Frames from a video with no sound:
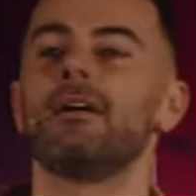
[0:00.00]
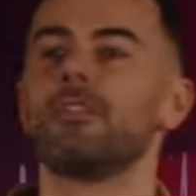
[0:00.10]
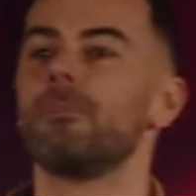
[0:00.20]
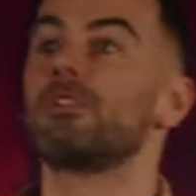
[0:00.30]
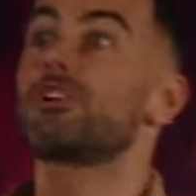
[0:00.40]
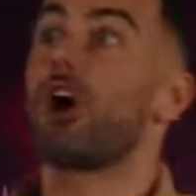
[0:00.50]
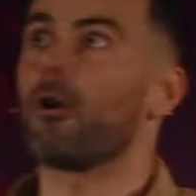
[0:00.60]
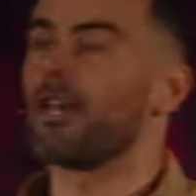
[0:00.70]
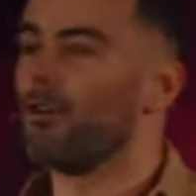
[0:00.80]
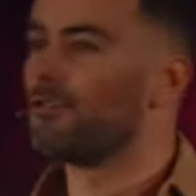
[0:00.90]
the
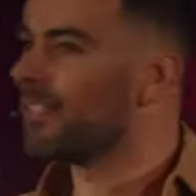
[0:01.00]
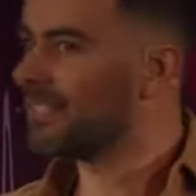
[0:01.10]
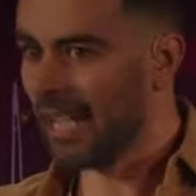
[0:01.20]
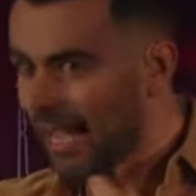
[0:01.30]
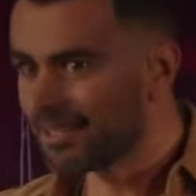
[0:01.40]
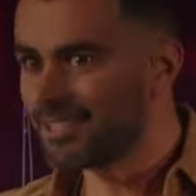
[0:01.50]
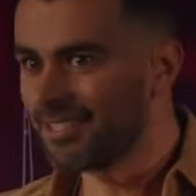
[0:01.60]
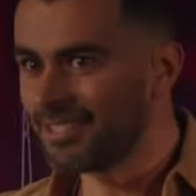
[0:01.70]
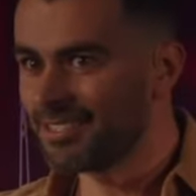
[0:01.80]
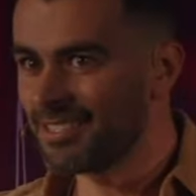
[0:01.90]
majority of the
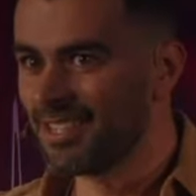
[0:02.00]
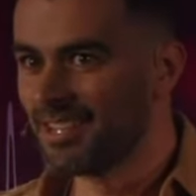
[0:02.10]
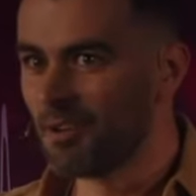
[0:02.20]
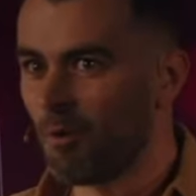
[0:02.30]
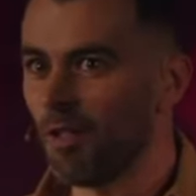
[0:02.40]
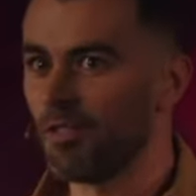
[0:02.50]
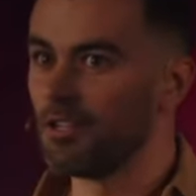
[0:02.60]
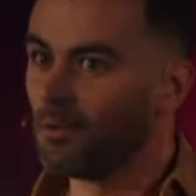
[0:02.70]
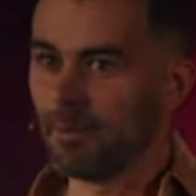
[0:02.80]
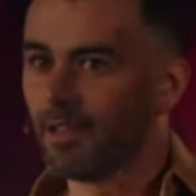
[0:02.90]
taxes, while the
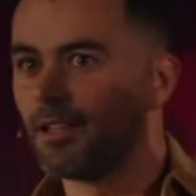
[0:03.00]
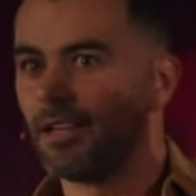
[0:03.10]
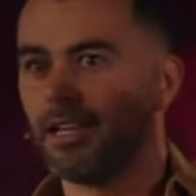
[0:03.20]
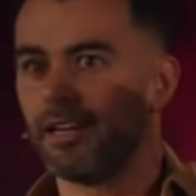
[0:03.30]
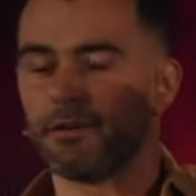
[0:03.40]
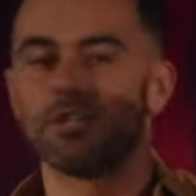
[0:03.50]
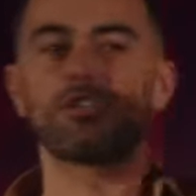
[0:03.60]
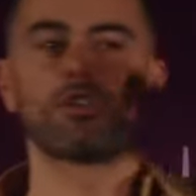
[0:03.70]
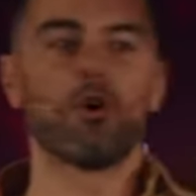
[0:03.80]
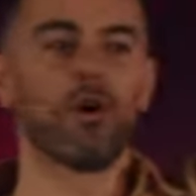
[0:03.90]
nobility are
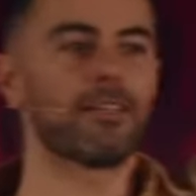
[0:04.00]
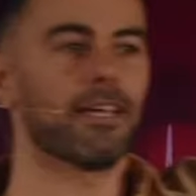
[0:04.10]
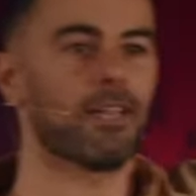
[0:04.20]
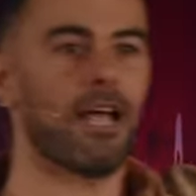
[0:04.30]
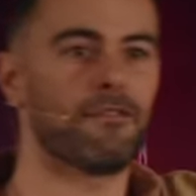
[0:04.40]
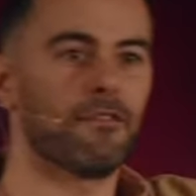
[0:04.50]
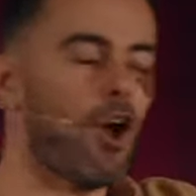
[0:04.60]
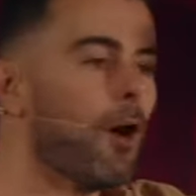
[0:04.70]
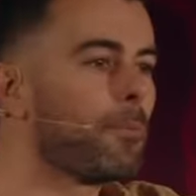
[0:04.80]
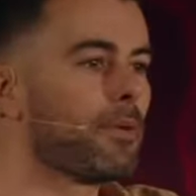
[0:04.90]
enjoying their life of
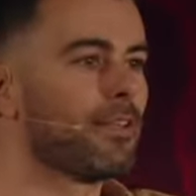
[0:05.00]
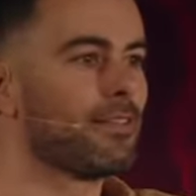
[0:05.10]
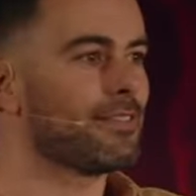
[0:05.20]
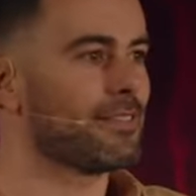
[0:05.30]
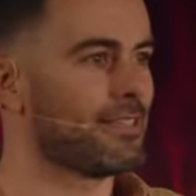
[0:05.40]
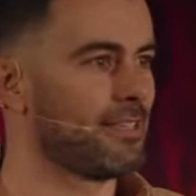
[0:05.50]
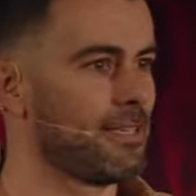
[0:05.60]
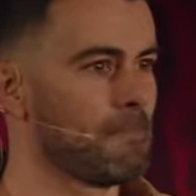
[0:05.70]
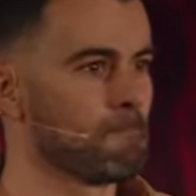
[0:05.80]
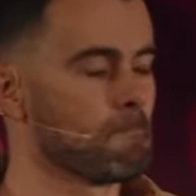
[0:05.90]
opulence.
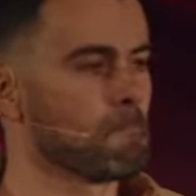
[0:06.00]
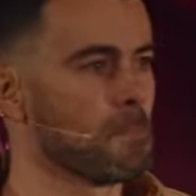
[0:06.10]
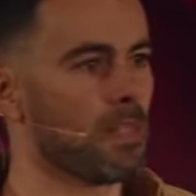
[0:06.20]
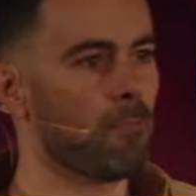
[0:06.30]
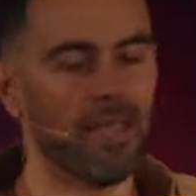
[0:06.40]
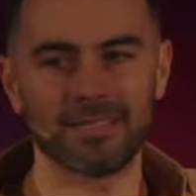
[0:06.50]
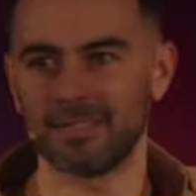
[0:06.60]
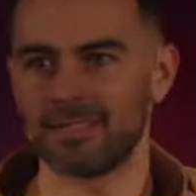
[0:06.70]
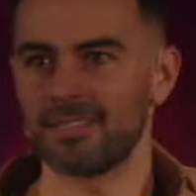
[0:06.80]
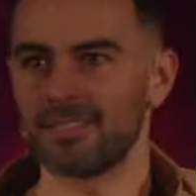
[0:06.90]
The
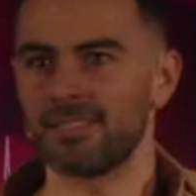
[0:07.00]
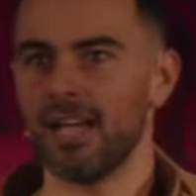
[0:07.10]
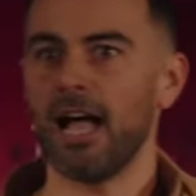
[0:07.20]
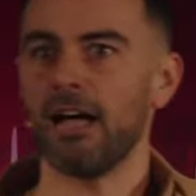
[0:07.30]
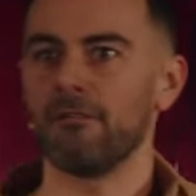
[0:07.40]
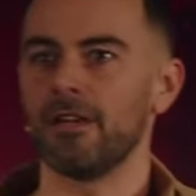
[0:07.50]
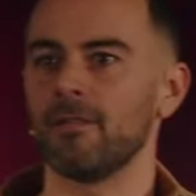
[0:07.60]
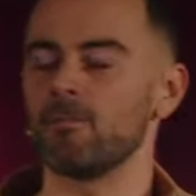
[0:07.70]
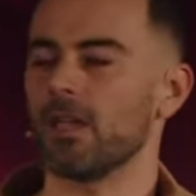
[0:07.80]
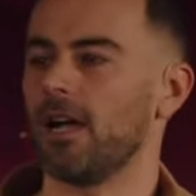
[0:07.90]
peasants are
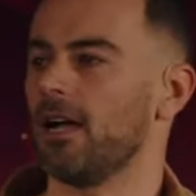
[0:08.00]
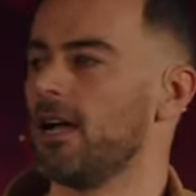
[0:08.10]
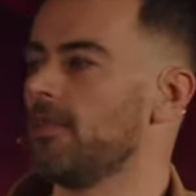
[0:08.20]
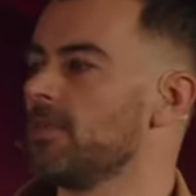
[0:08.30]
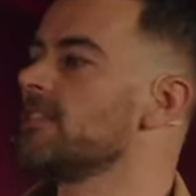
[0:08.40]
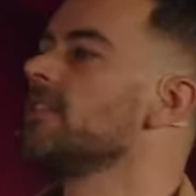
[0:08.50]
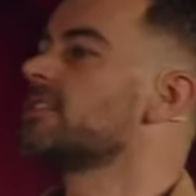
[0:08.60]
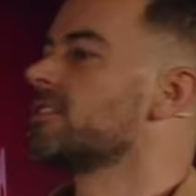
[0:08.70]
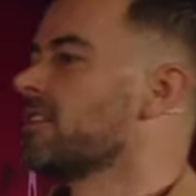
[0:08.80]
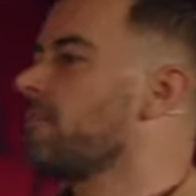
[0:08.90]
starving. Uh, this, this,
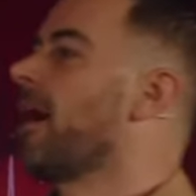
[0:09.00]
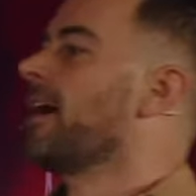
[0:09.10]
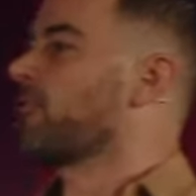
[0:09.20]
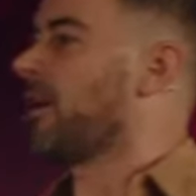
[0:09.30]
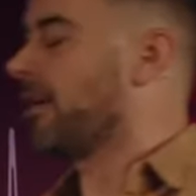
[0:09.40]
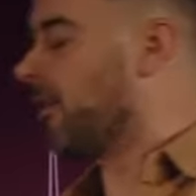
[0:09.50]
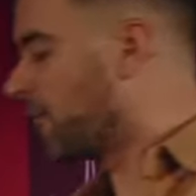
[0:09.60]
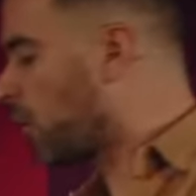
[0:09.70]
is the background, of